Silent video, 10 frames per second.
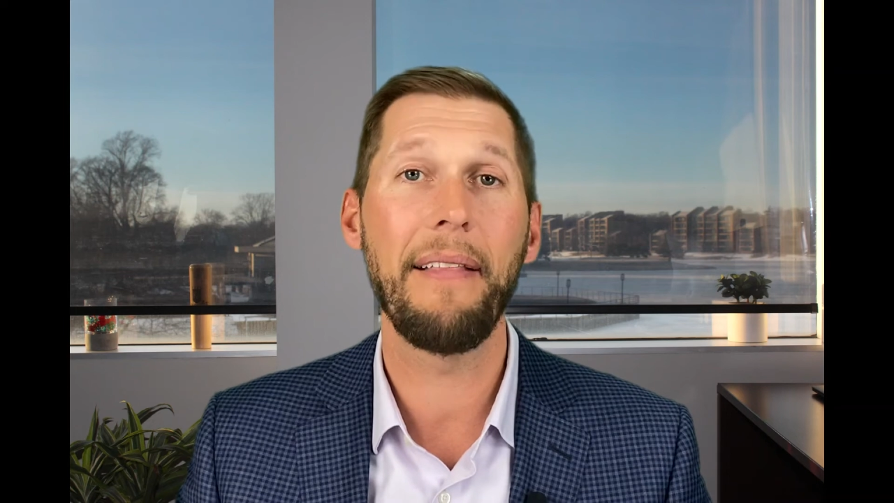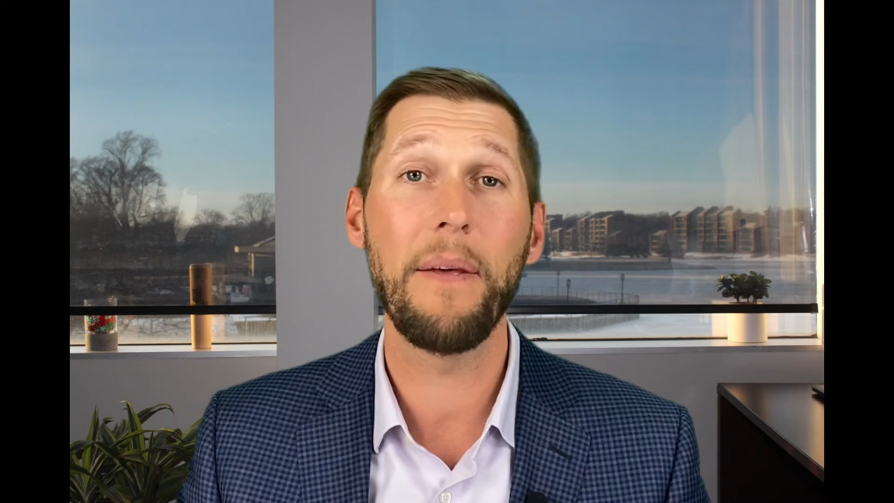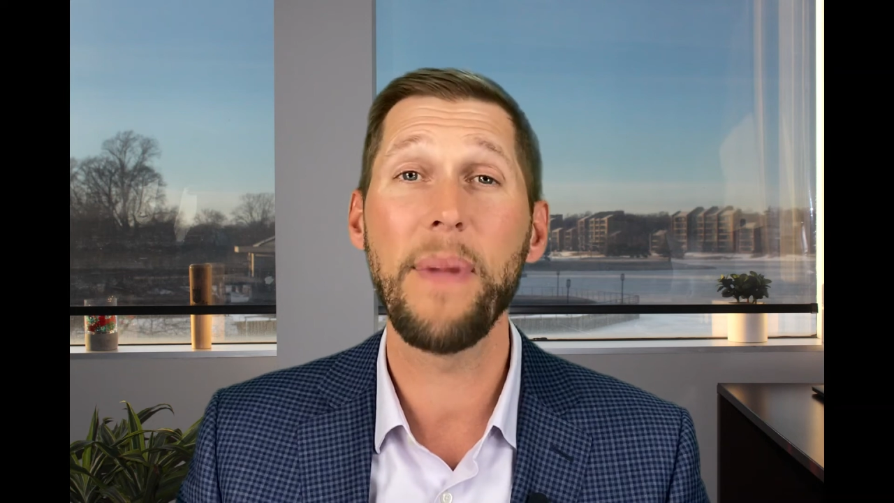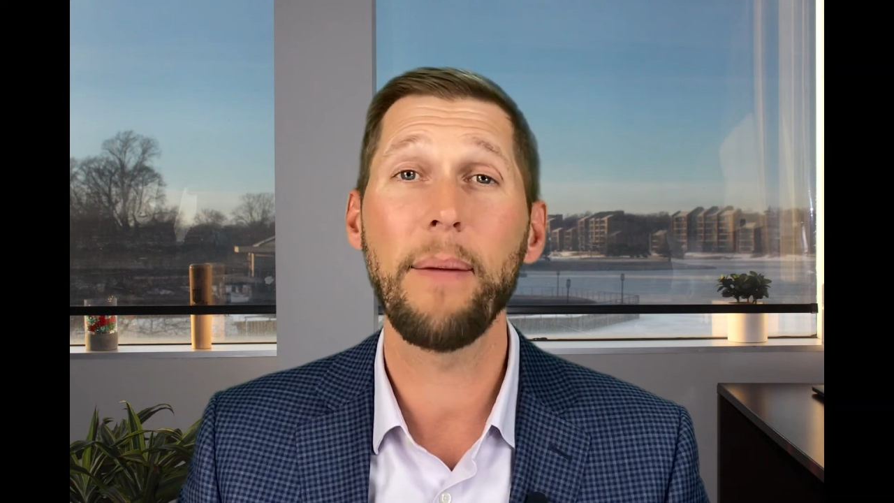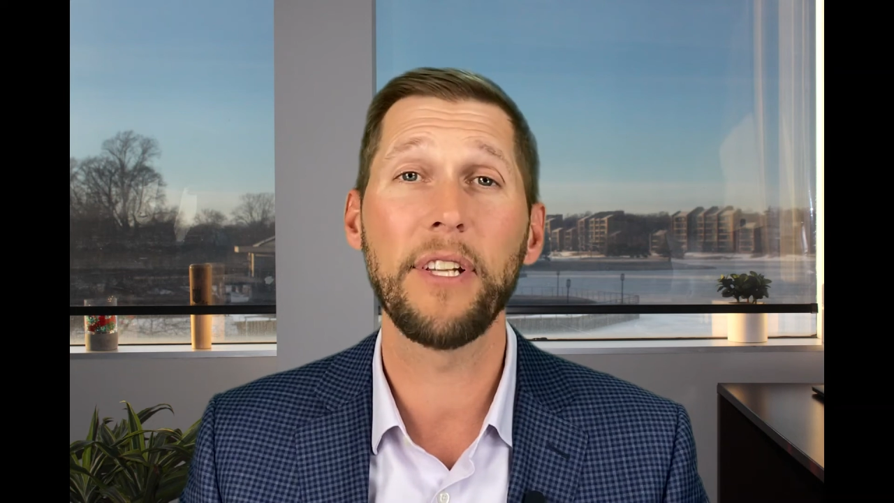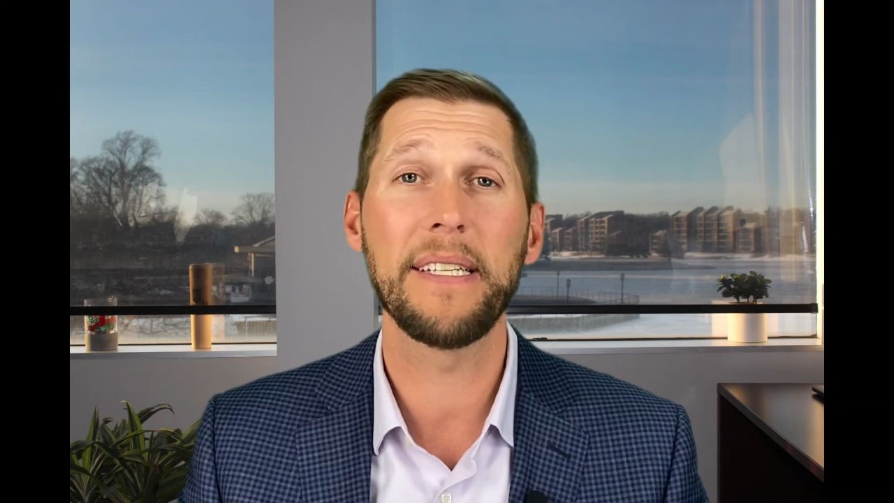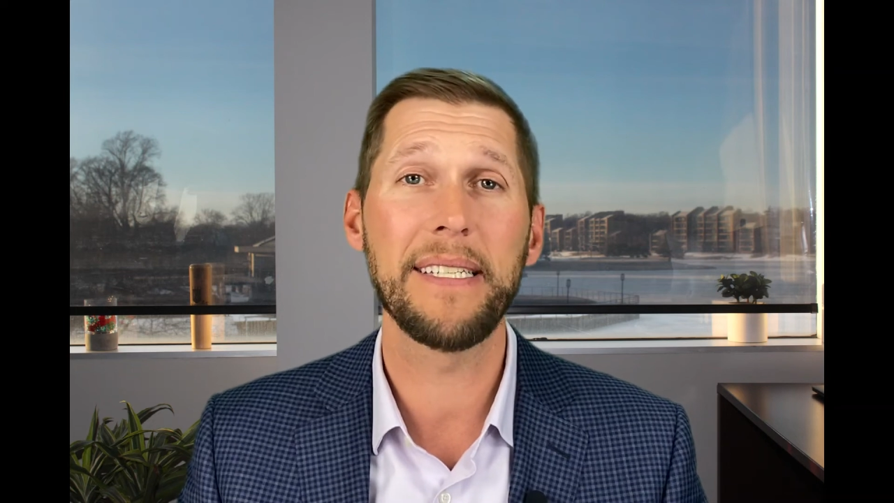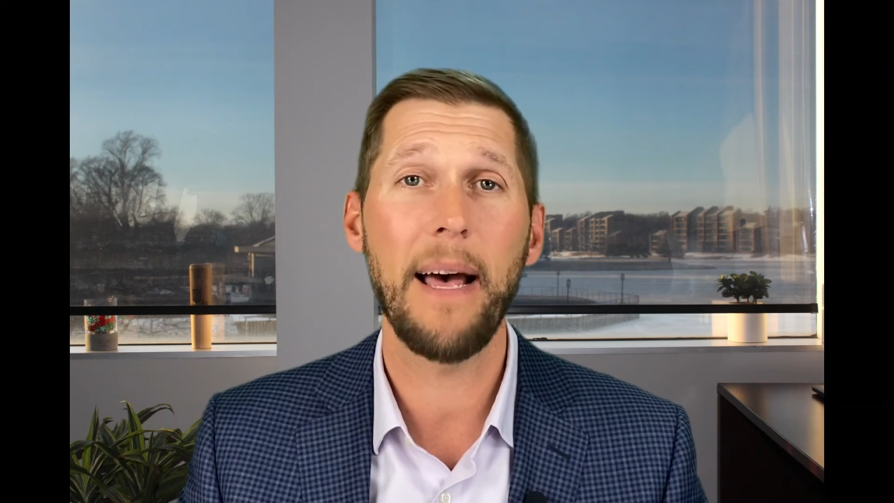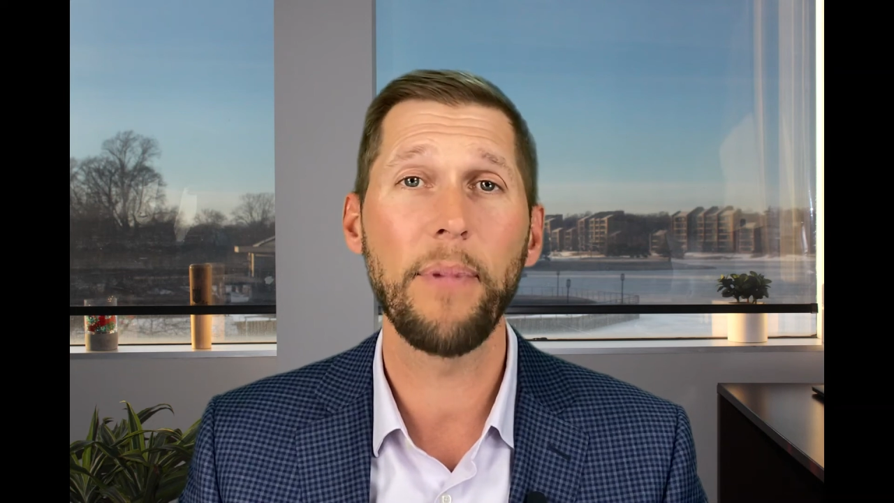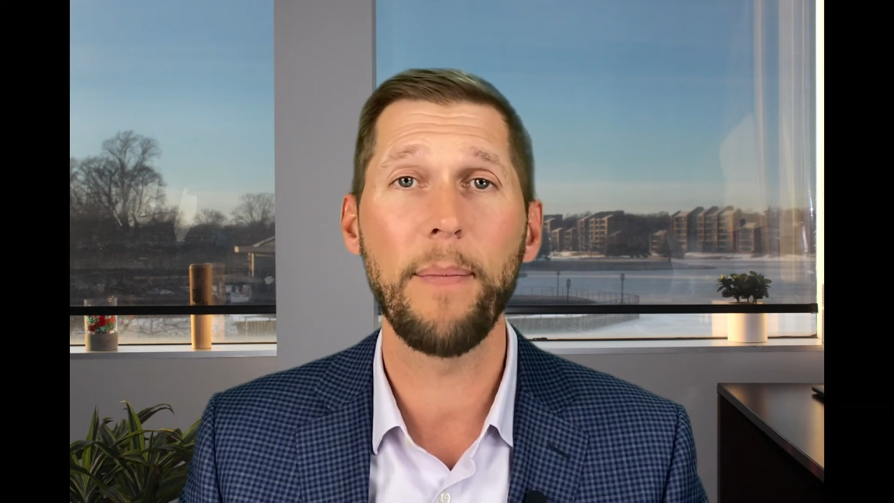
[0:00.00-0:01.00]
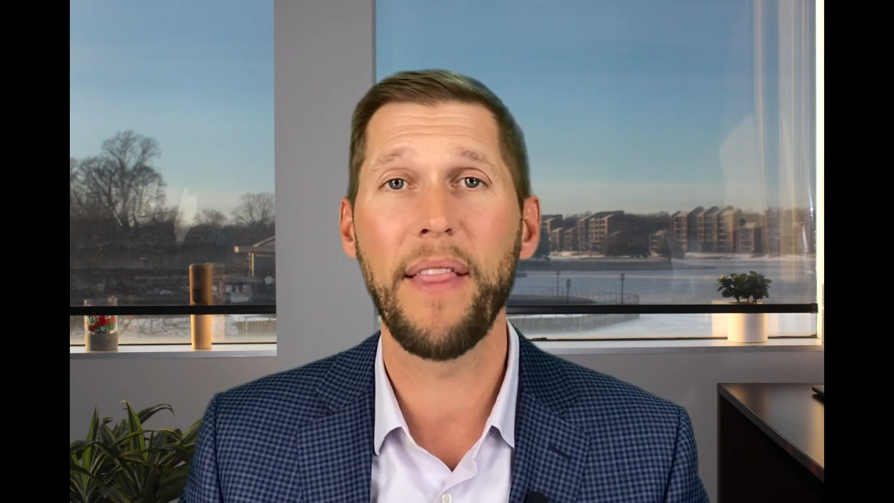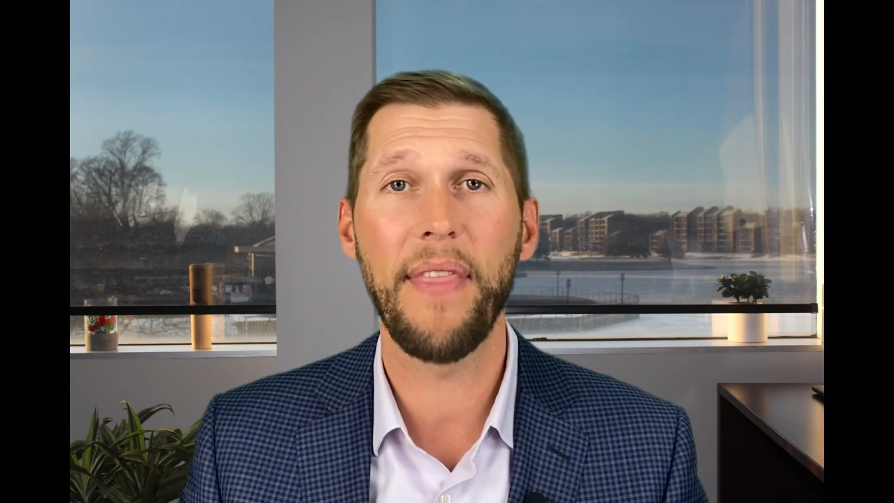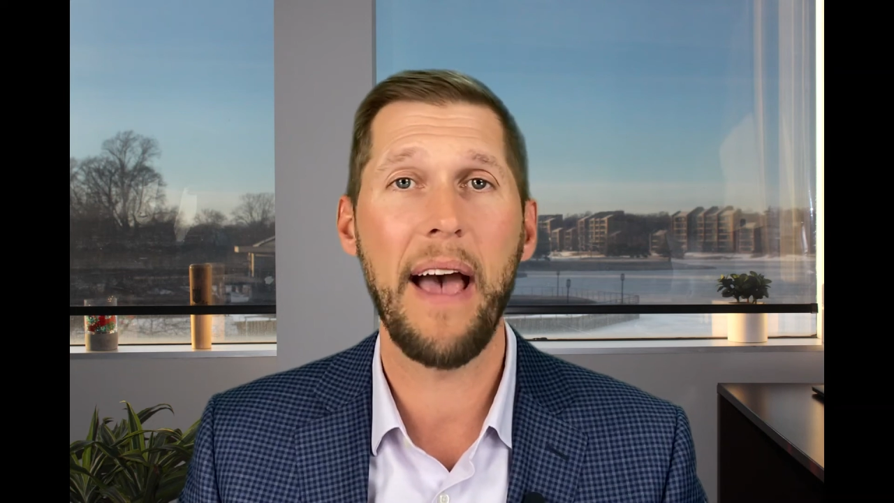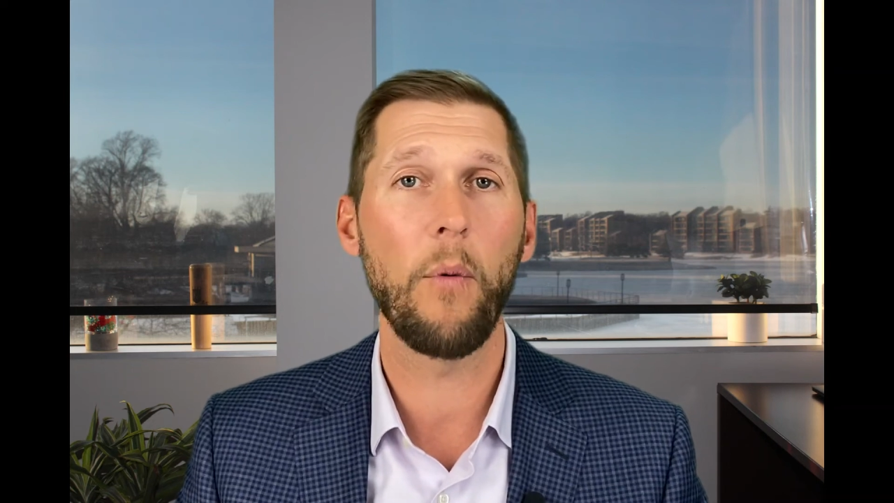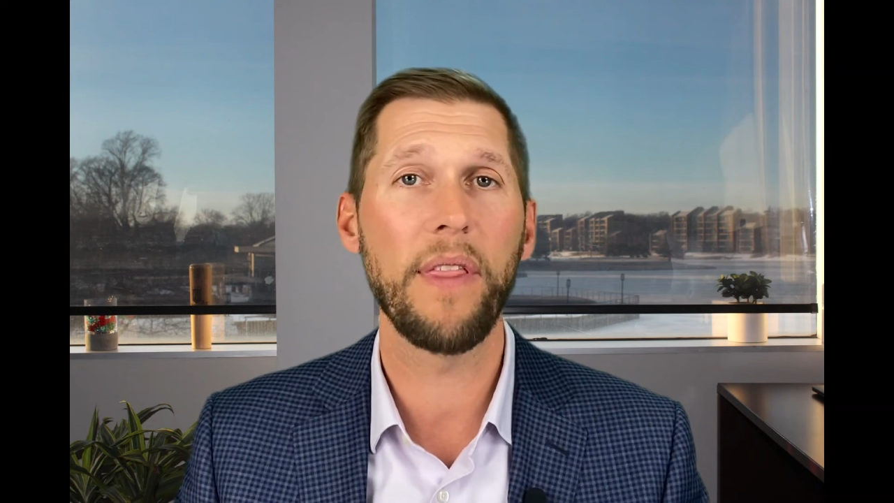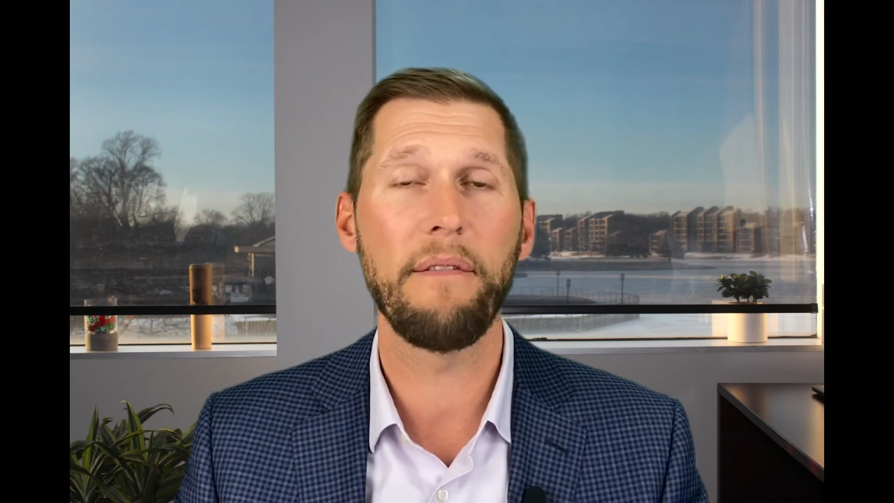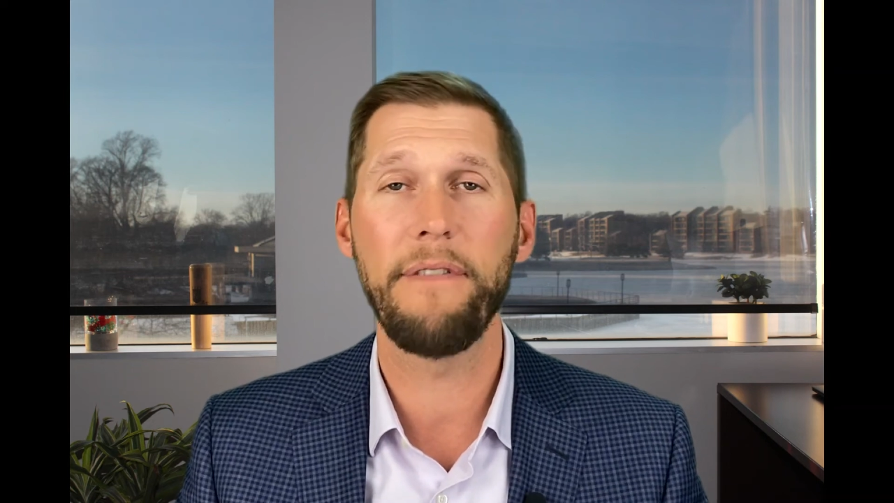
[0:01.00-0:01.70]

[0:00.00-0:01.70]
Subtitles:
then be able to supplement that with a